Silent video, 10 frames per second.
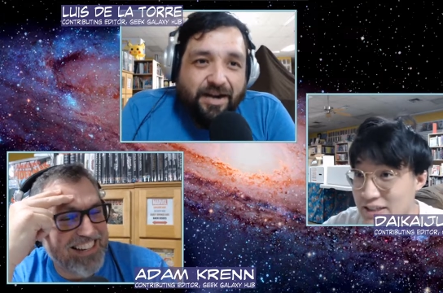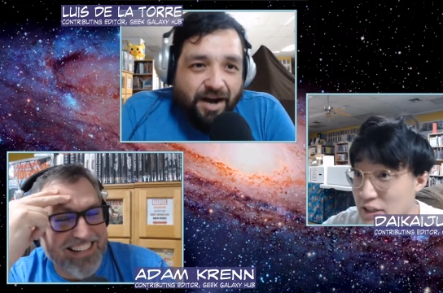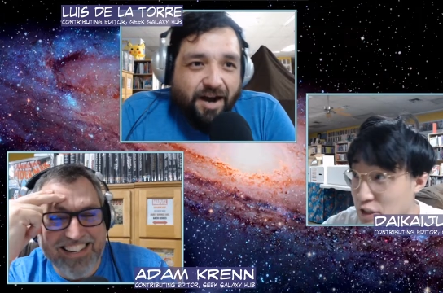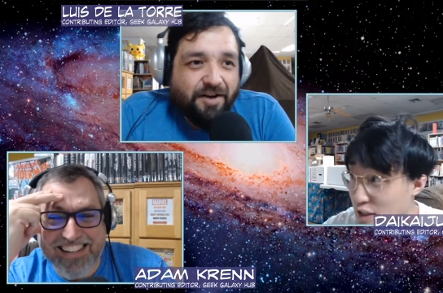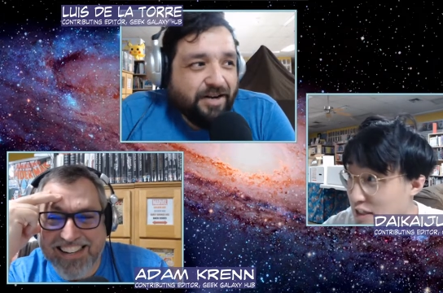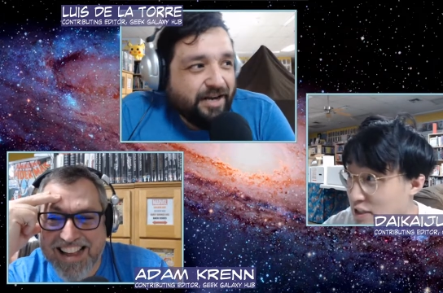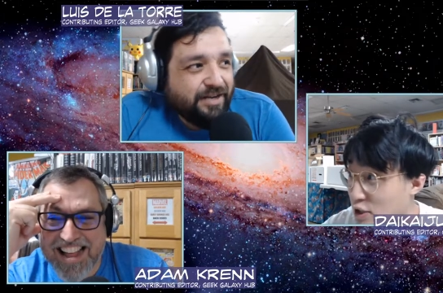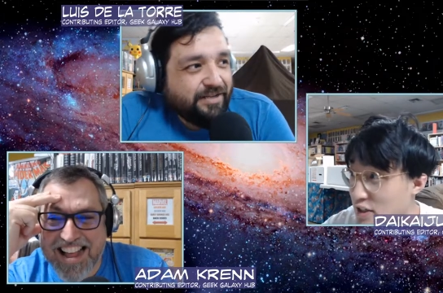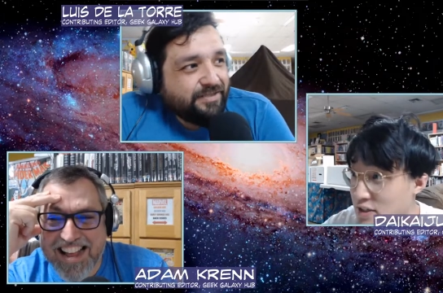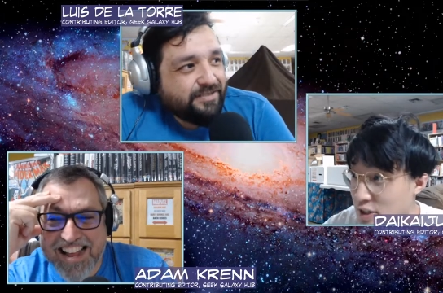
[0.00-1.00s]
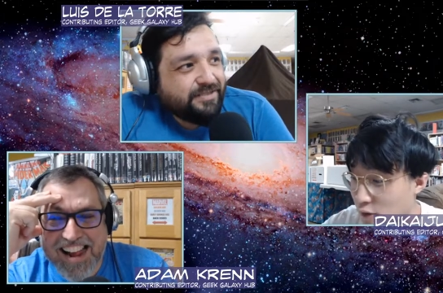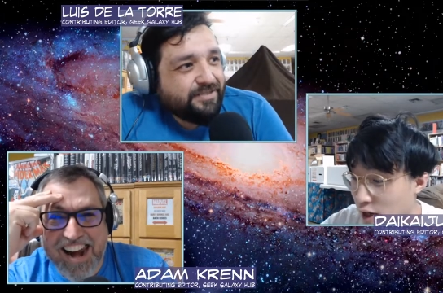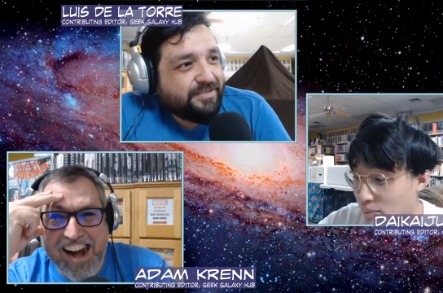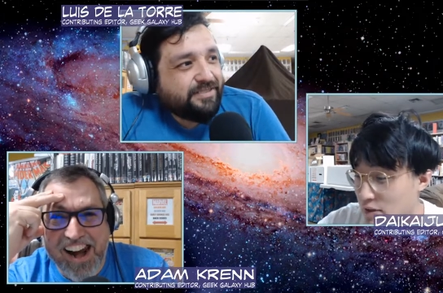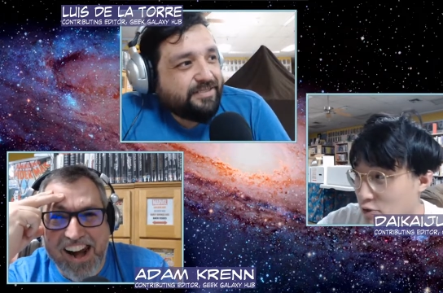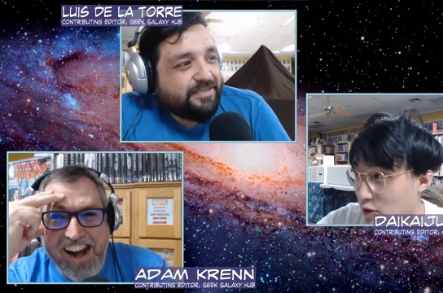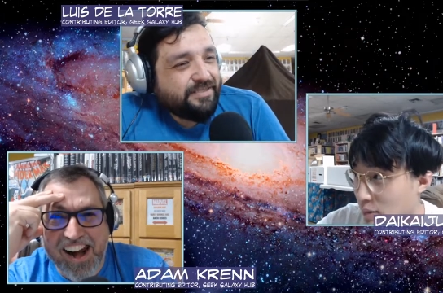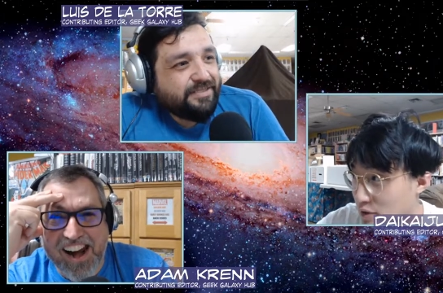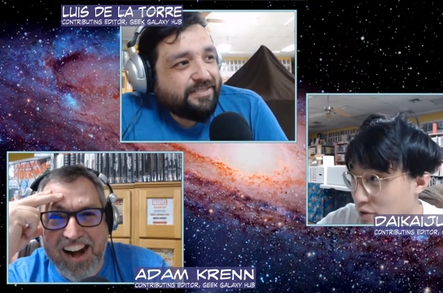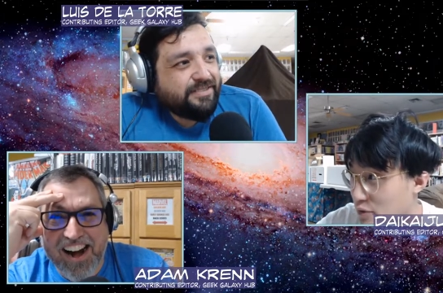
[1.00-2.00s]
Speaker 1: It's, it's, okay. it's as
Speaker 2: good as Zeram and
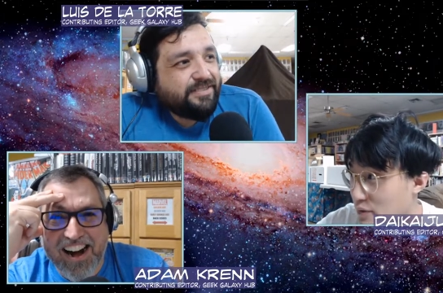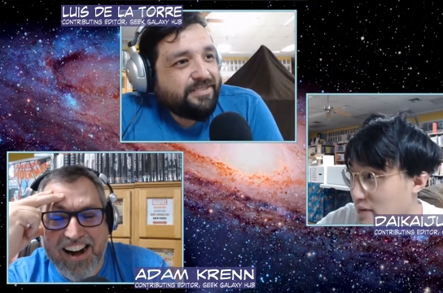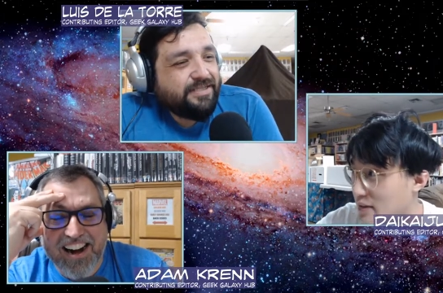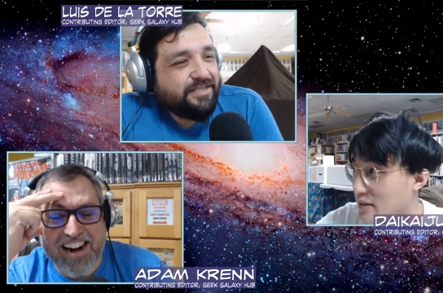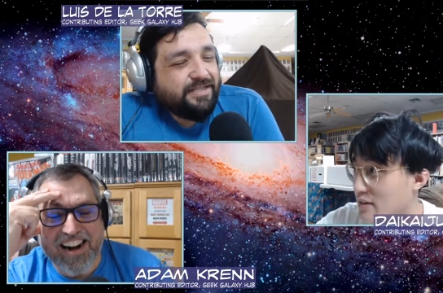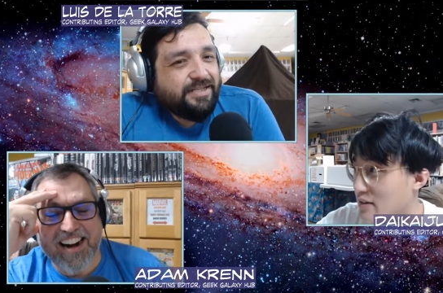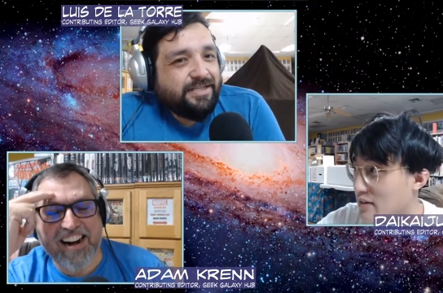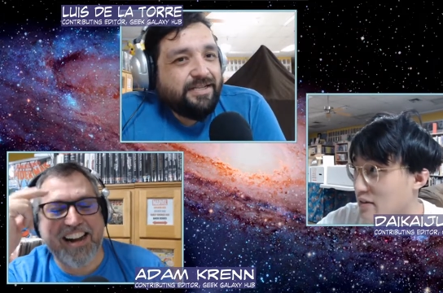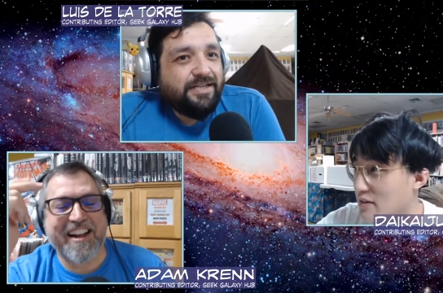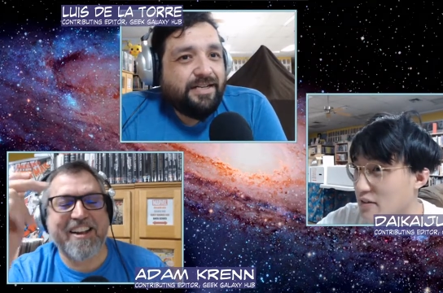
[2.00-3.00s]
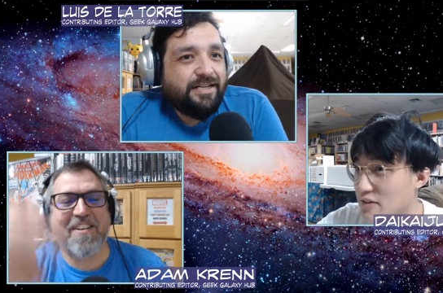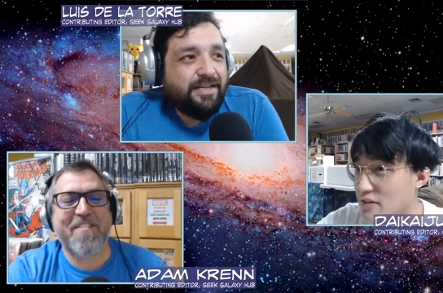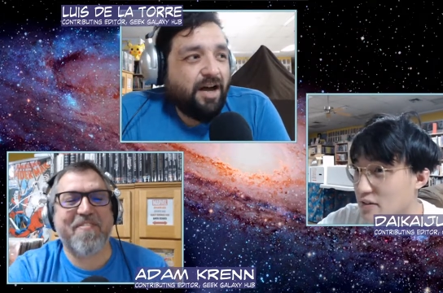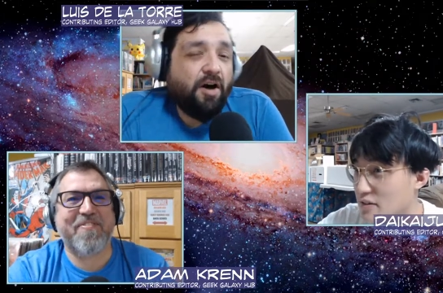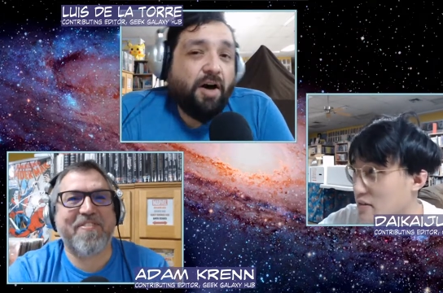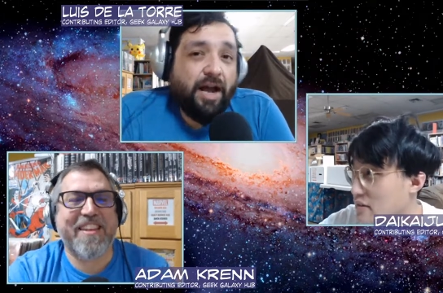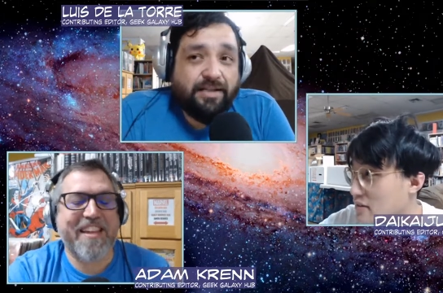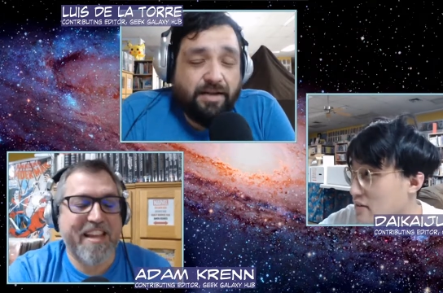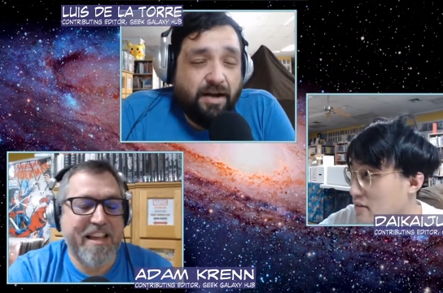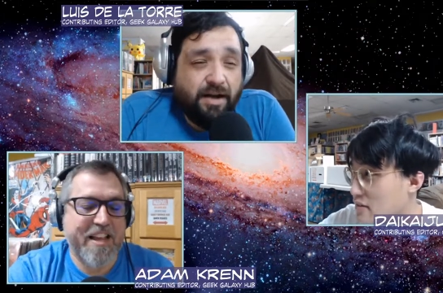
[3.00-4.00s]
Zeram two.
Speaker 1: Oh, I
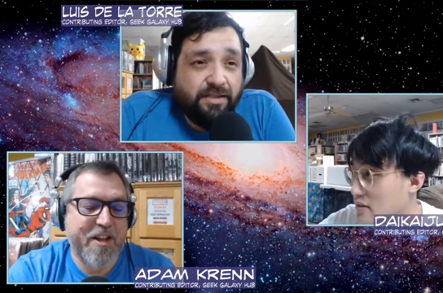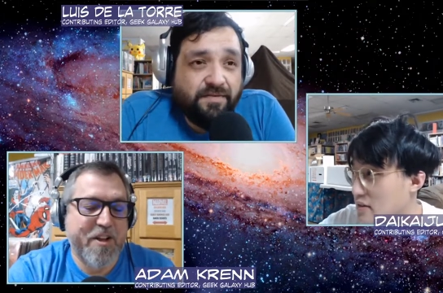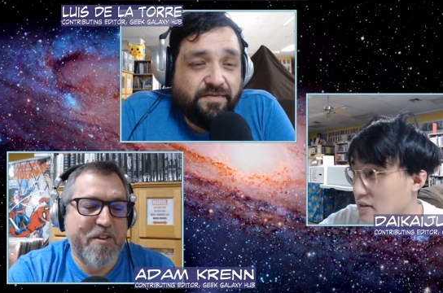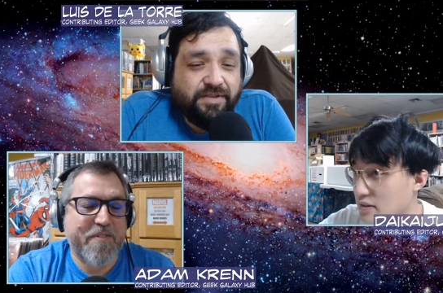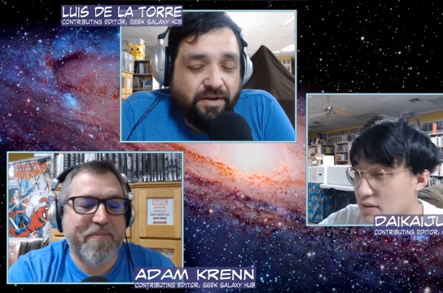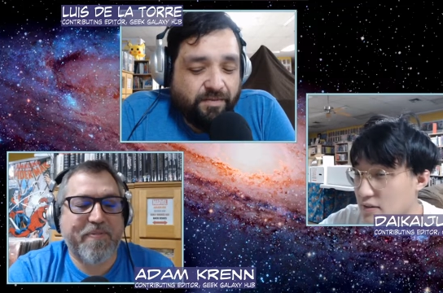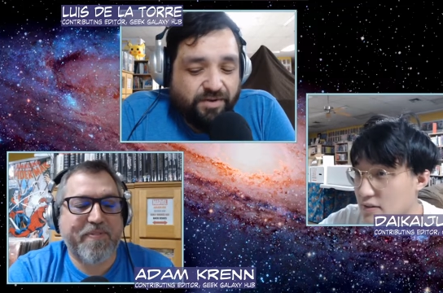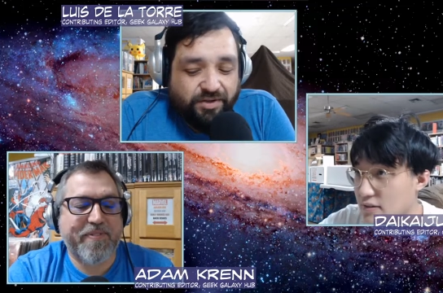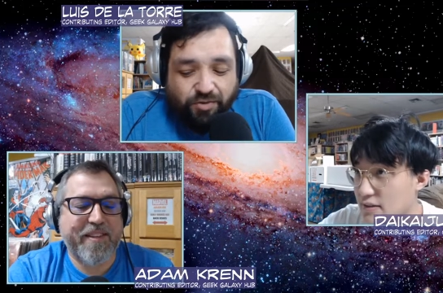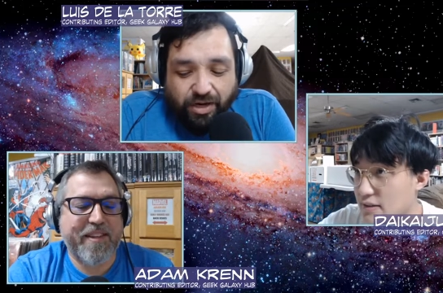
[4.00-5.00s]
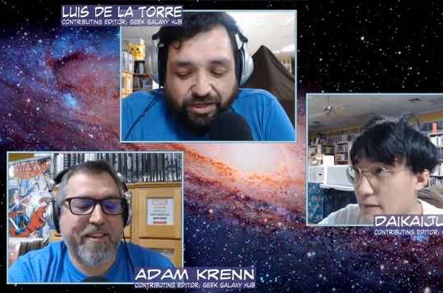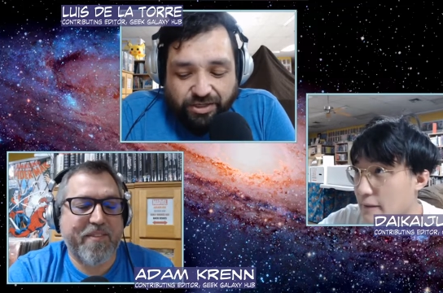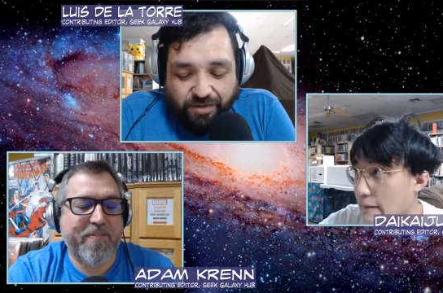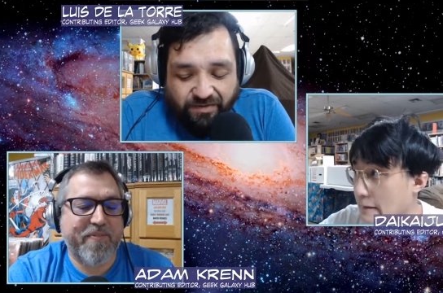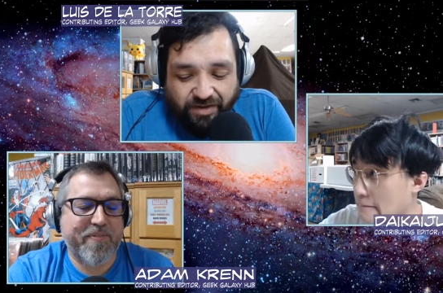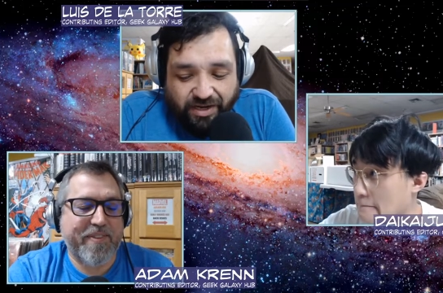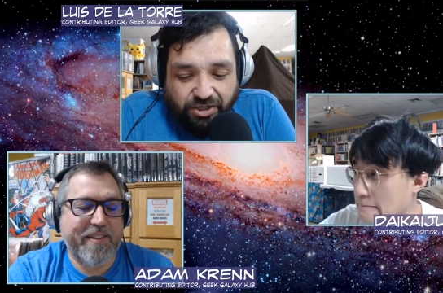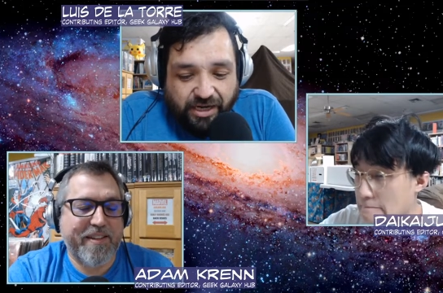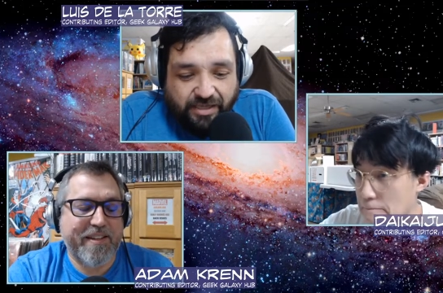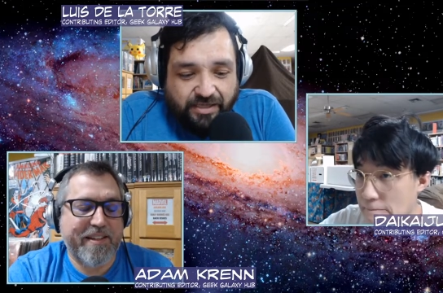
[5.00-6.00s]
yeah, I love Zeram. You should watch Zeram if you get a
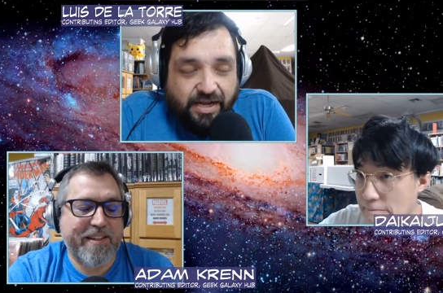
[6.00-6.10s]
chance.